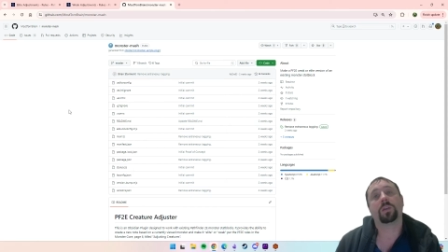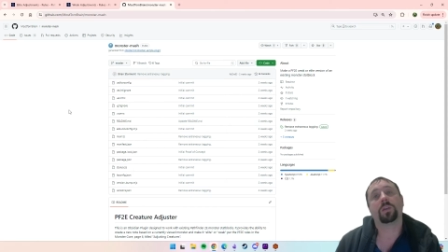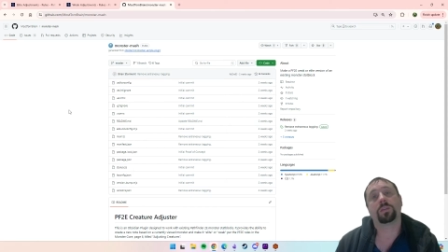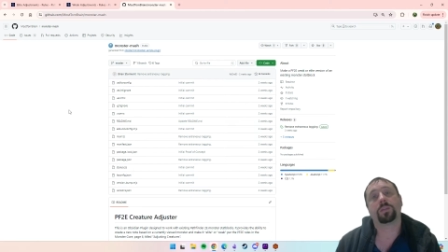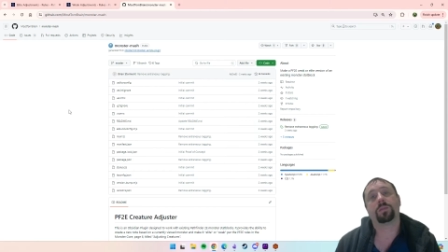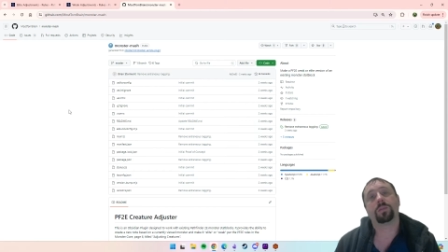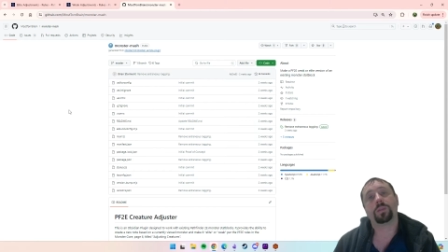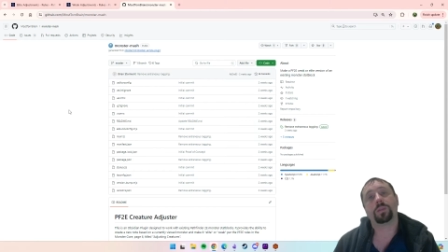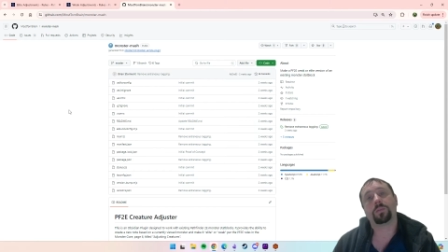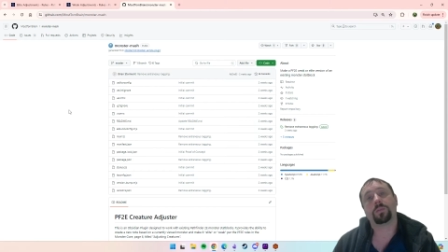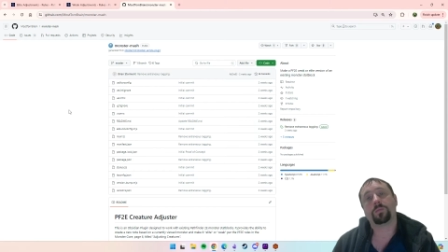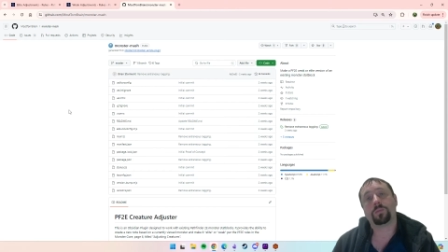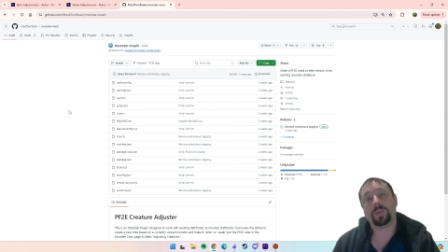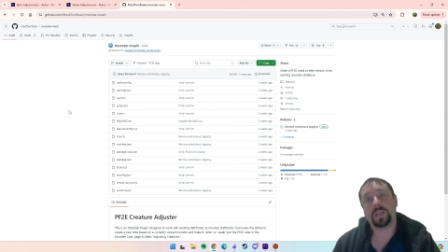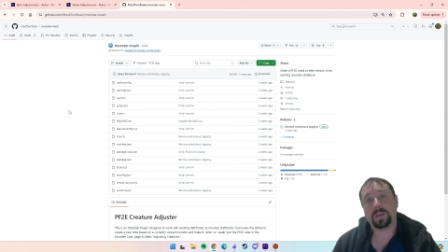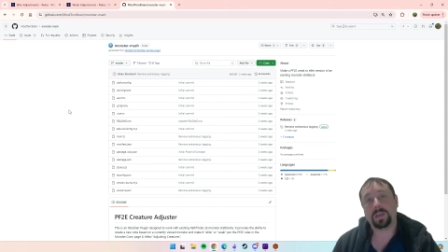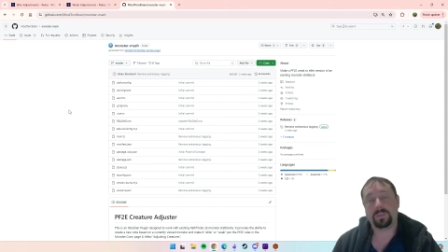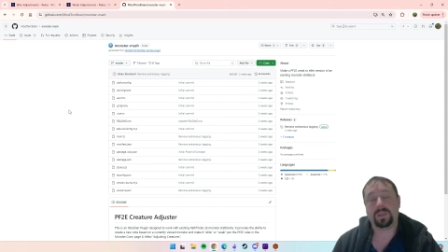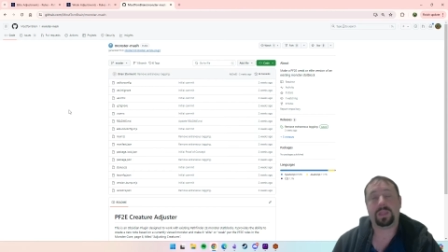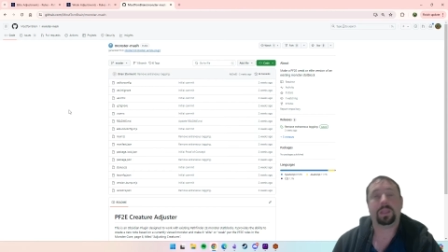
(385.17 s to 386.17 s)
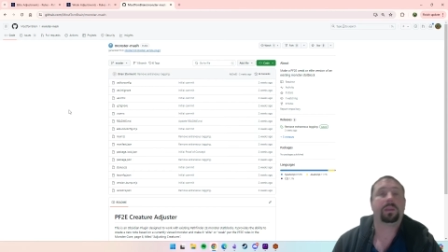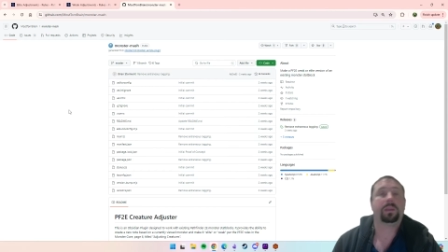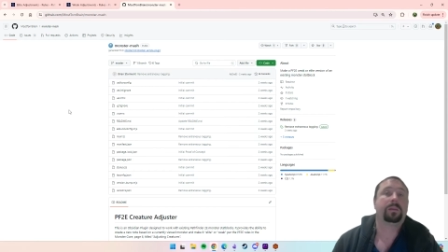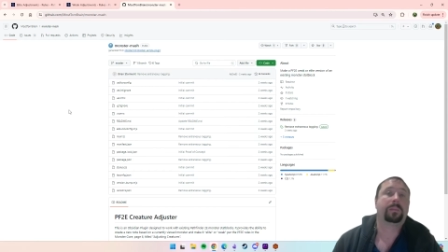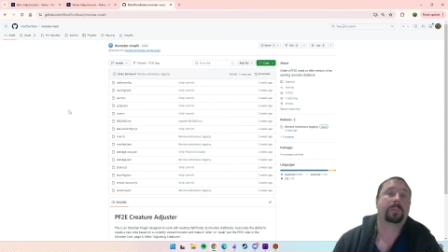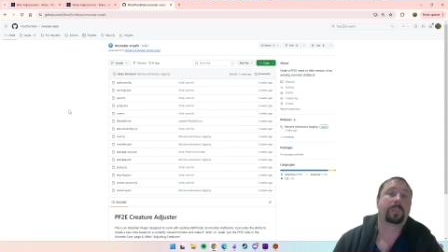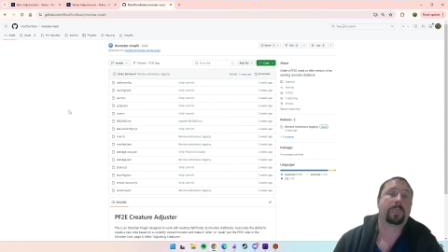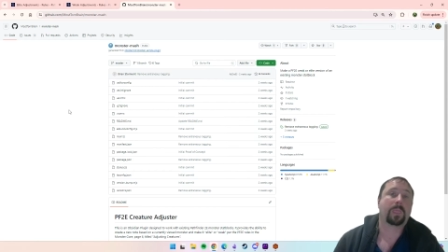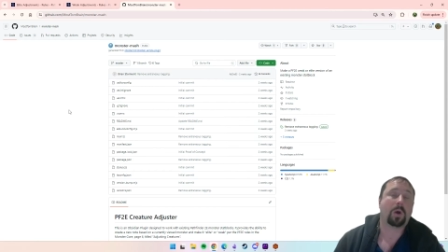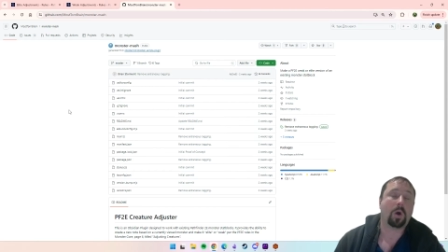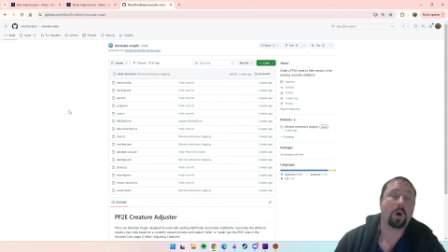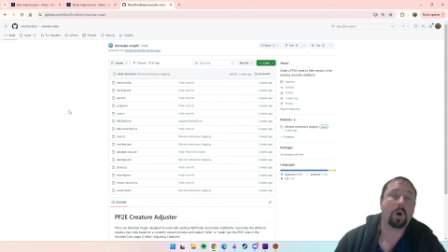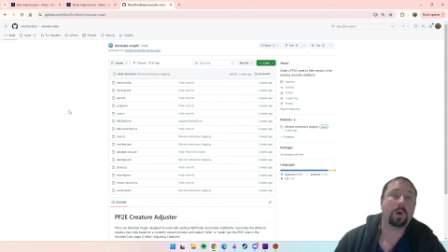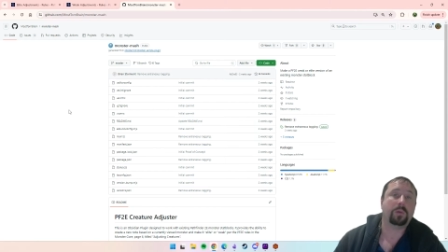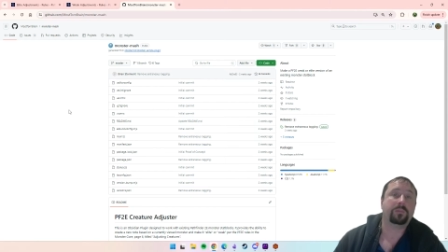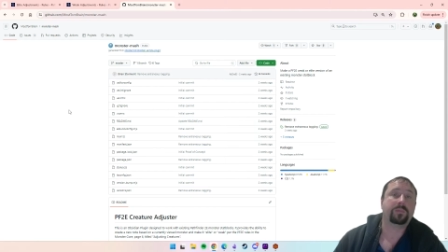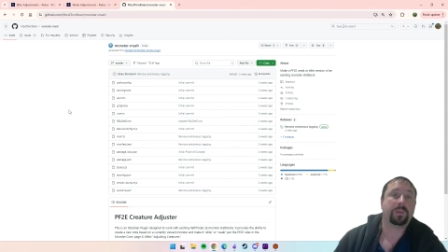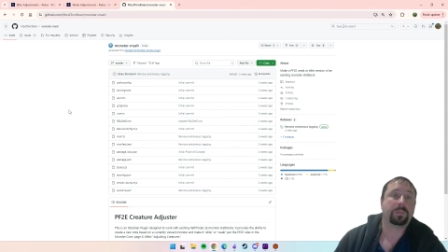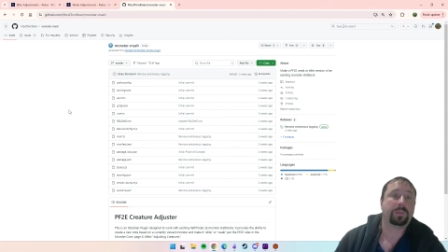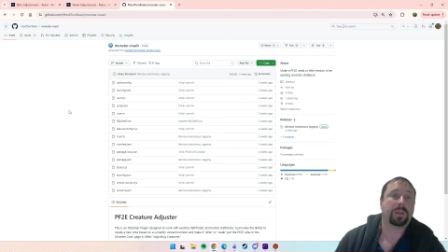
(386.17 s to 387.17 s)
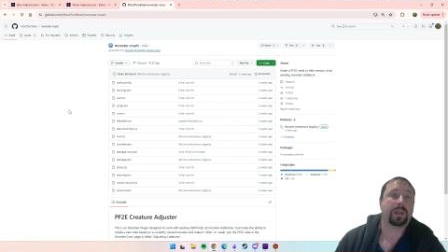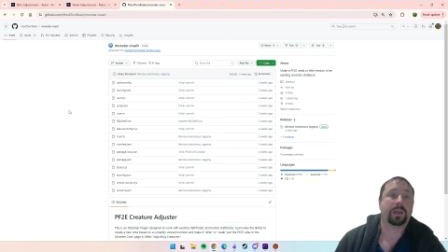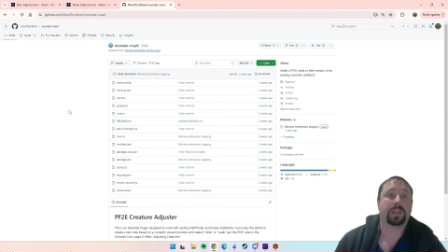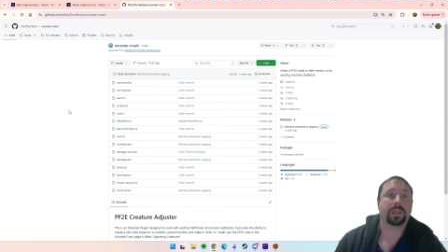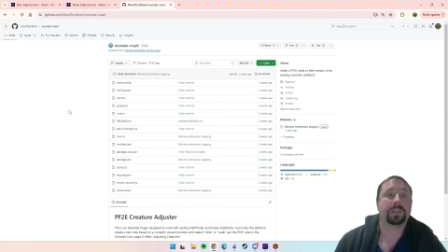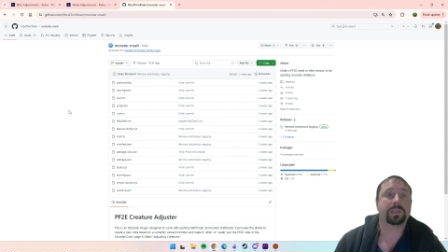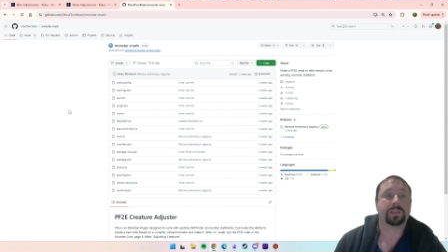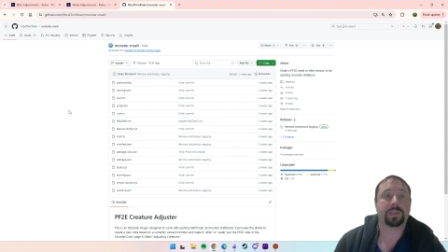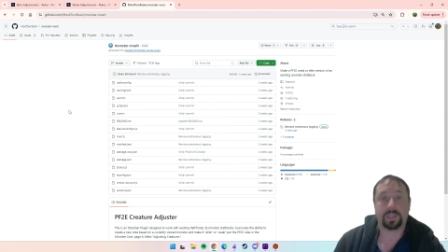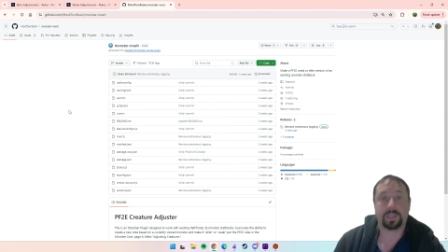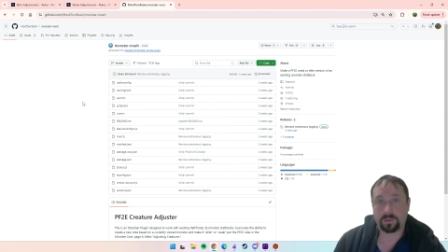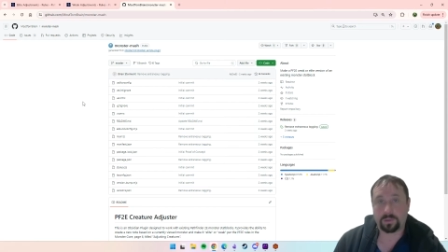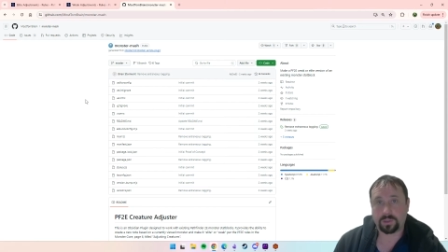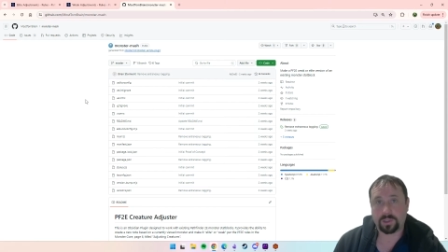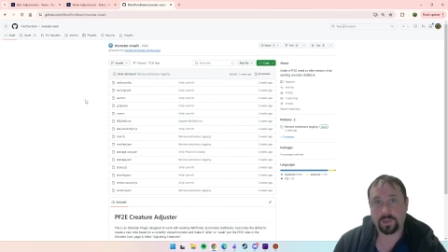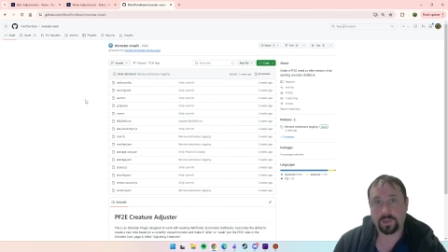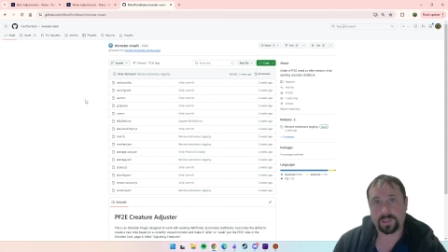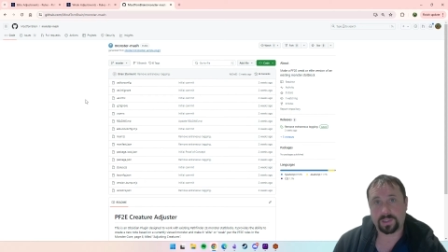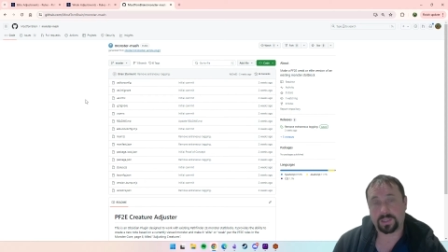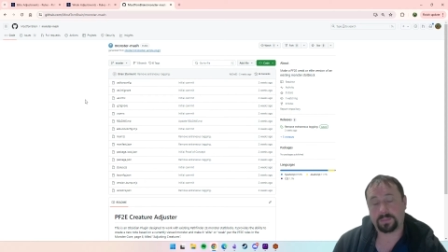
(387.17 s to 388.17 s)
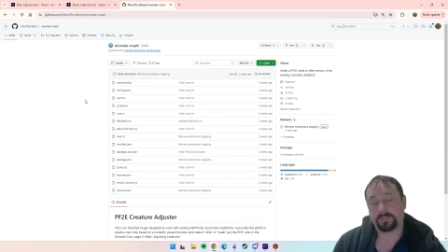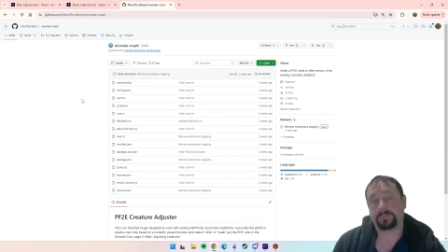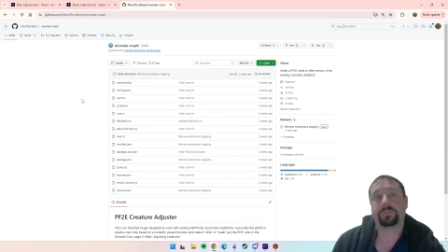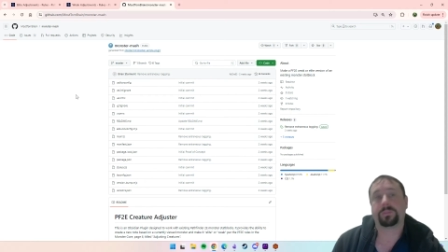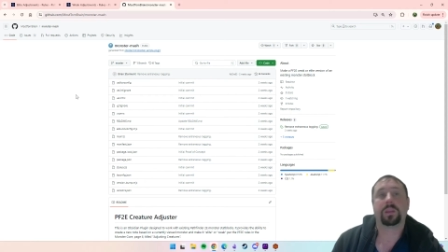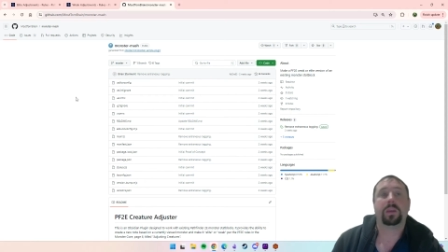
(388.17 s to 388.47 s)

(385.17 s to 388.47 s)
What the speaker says: through the readme of the plugins that you're using.